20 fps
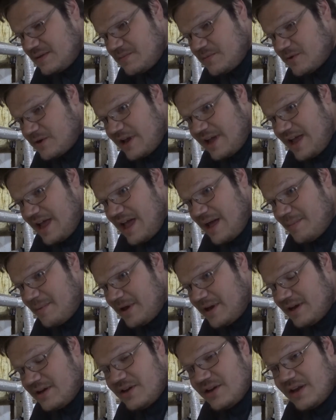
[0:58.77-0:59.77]
were to
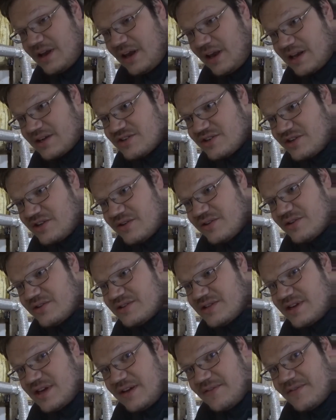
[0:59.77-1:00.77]
happen and you get electrocuted, there's
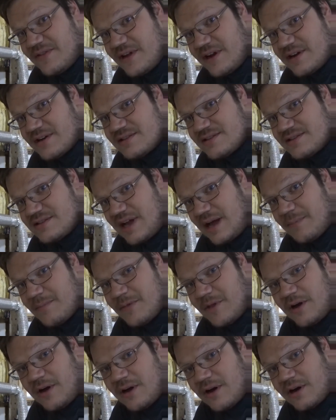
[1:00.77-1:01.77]
enough there to stop
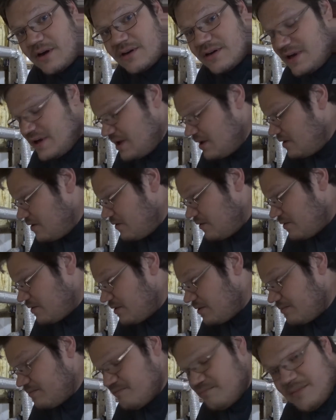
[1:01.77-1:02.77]
the heart
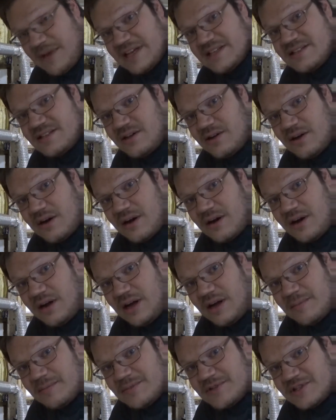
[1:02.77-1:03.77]
or mess the heart
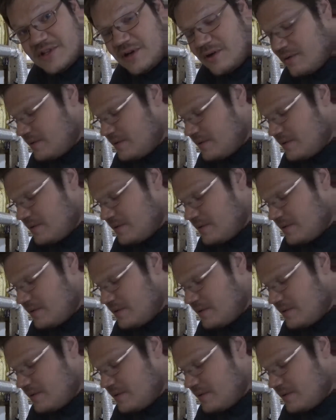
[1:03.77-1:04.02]
up. So